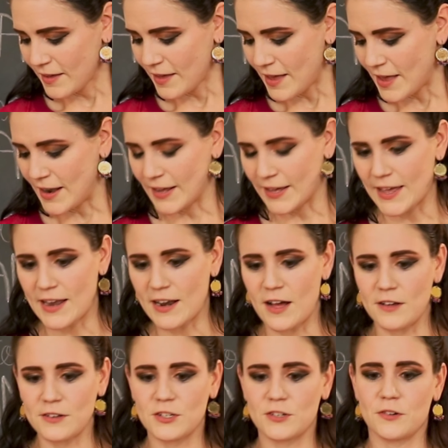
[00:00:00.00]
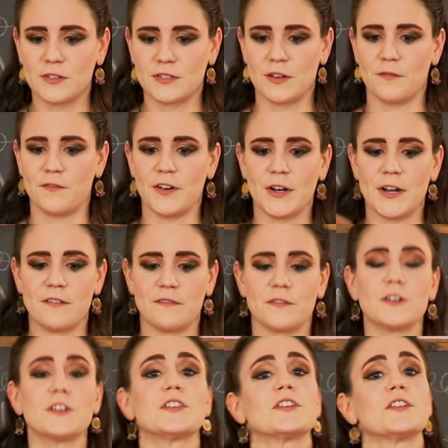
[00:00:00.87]
And again, Austro is a very
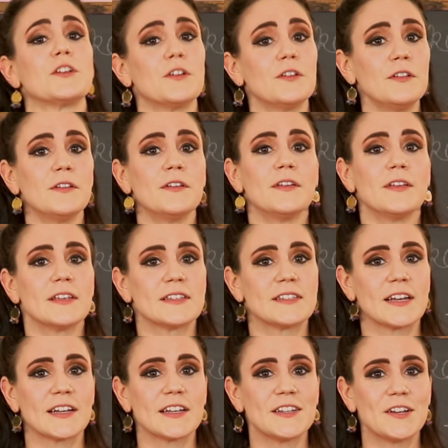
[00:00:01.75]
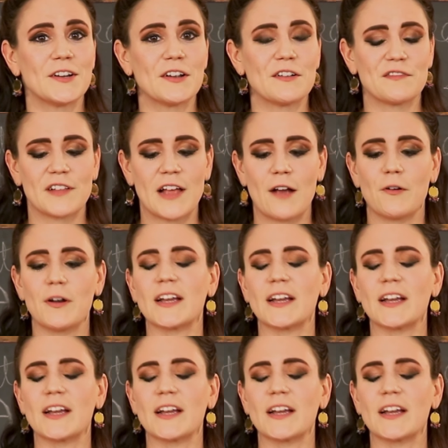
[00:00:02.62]
versatile secondary flower.